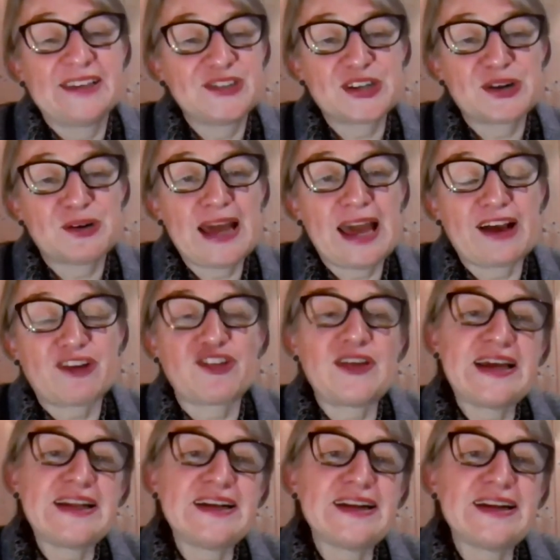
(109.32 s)
And so I
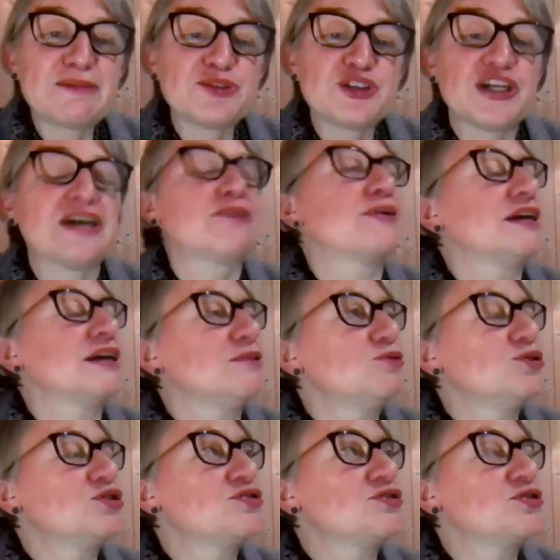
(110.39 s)
actually ended up chairing, it
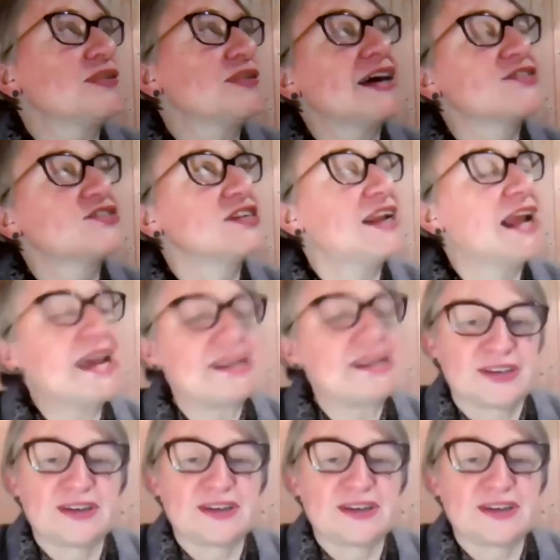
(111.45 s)
was 2008,